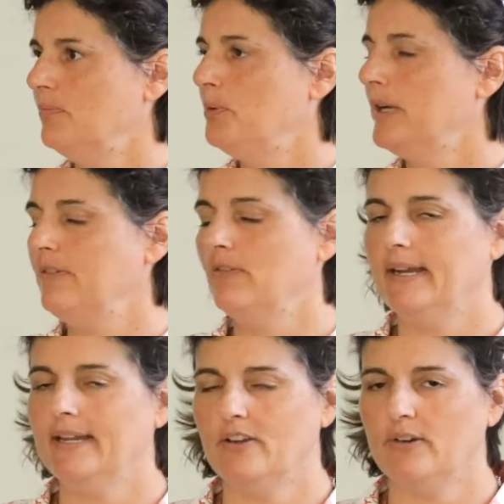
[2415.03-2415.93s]

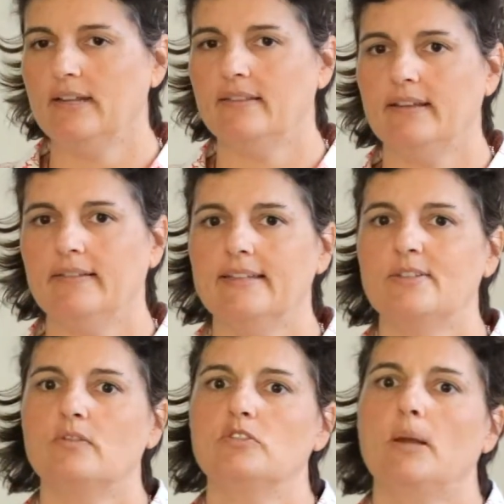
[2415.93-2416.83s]
pre-reading or anything, they're
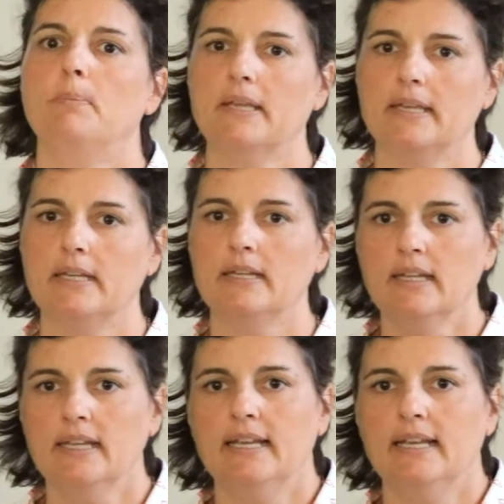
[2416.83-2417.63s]
sort of jumping in